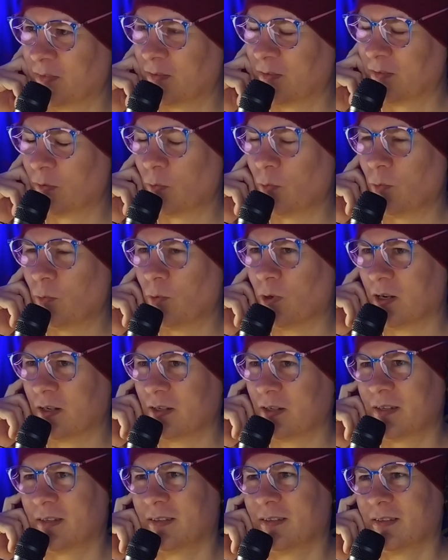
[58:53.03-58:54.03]

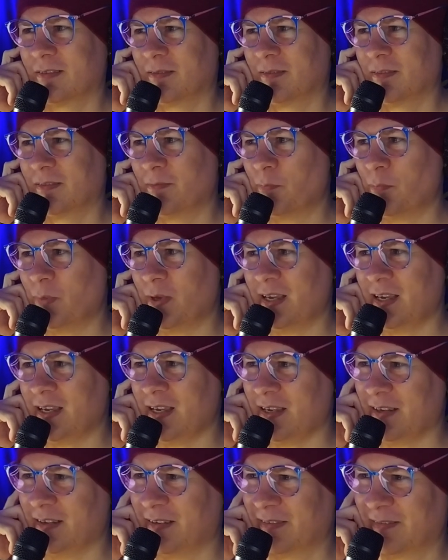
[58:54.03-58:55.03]
What?
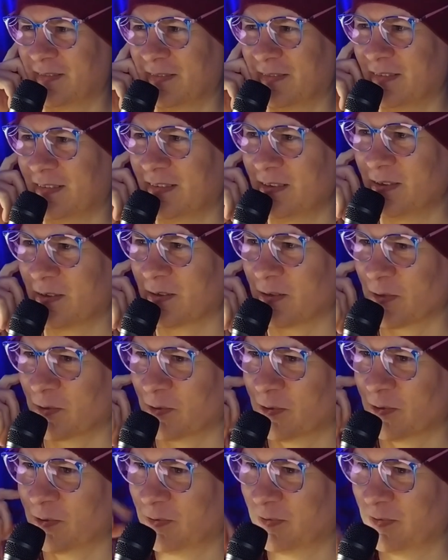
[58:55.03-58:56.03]
B? You're not
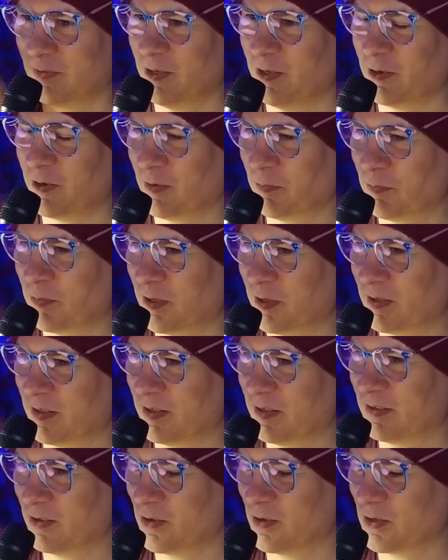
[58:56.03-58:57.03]
tall. You go in pocket.
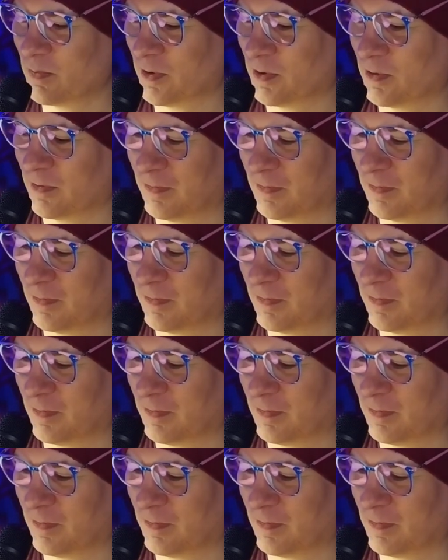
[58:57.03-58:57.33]
You're small.